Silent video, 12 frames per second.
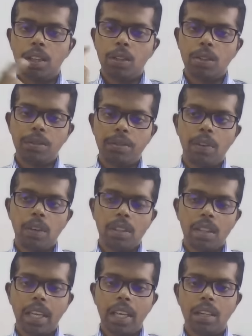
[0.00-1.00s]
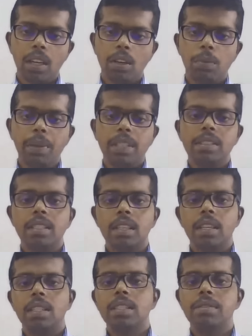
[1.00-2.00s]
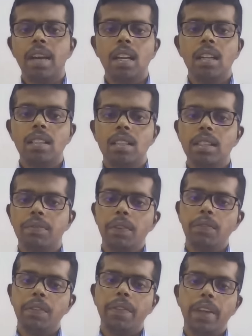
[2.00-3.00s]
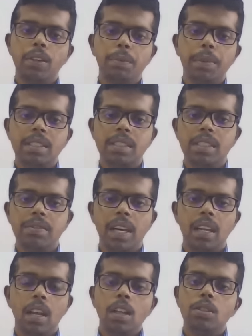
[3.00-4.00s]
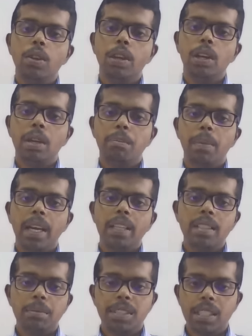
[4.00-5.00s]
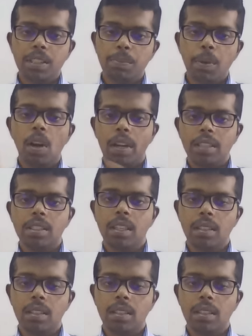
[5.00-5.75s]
for 300 rupees is where 55 rupees is where, so you can buy some 6 products,